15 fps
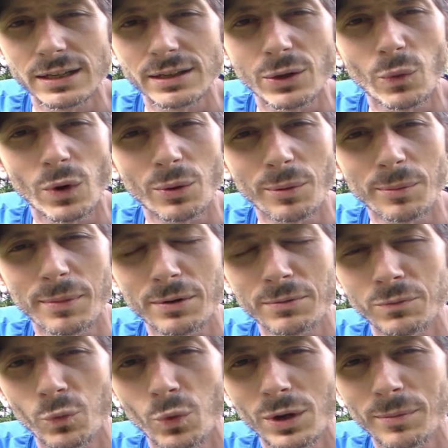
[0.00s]
They want
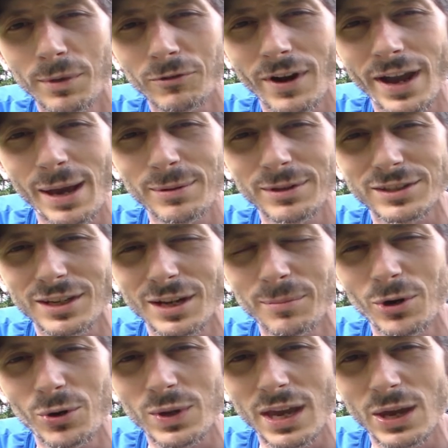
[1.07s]
one of my rabbits, and I'm
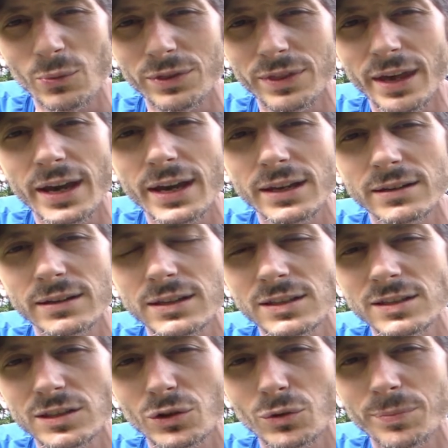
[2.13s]
okay with that.
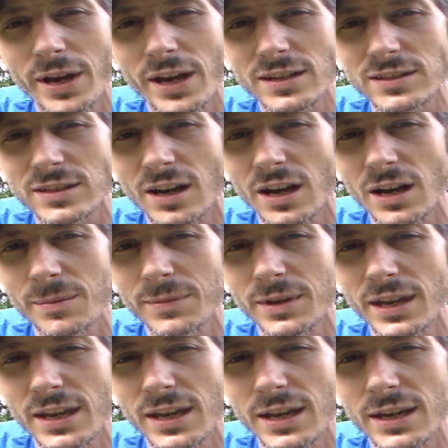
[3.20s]
He's a little past time,
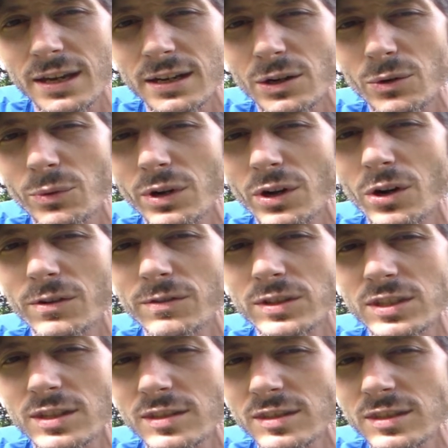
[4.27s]
and I don't want to
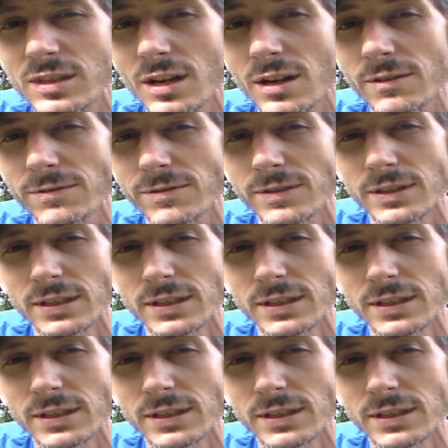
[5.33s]
harvest because he's tough.